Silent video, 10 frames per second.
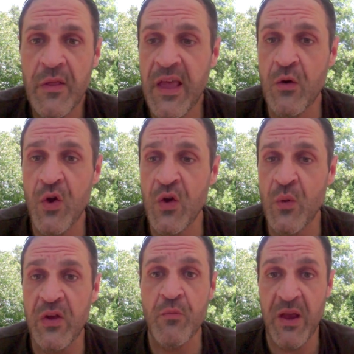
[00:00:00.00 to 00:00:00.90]
They don't know
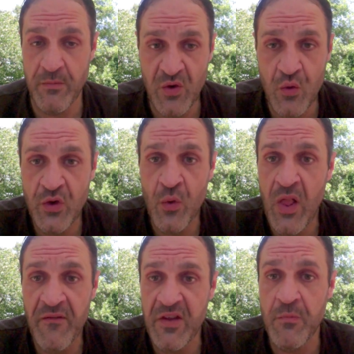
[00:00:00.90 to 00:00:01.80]
you either. Maybe you do
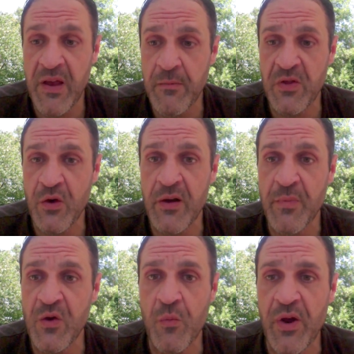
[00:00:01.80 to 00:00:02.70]
love them. Maybe they're going to
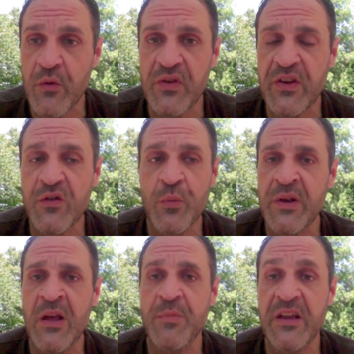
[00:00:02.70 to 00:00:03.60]
be your brother or sister,
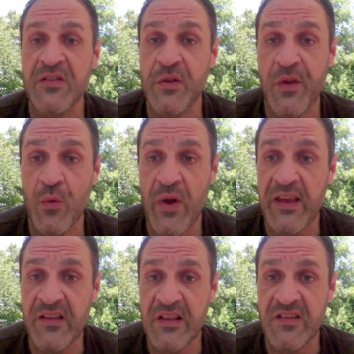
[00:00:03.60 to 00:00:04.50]
but not because of their
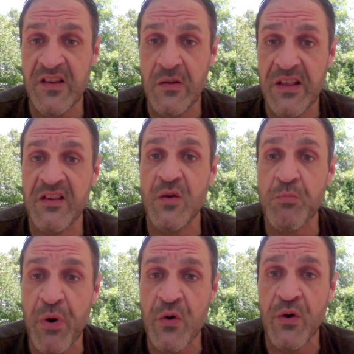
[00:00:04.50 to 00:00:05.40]
race. That's silly. That's a
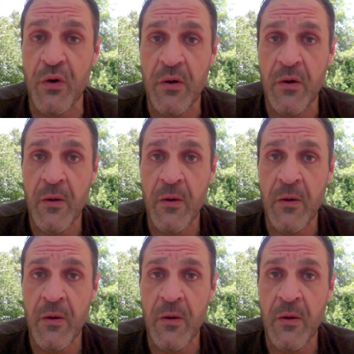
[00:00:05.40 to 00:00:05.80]
burden.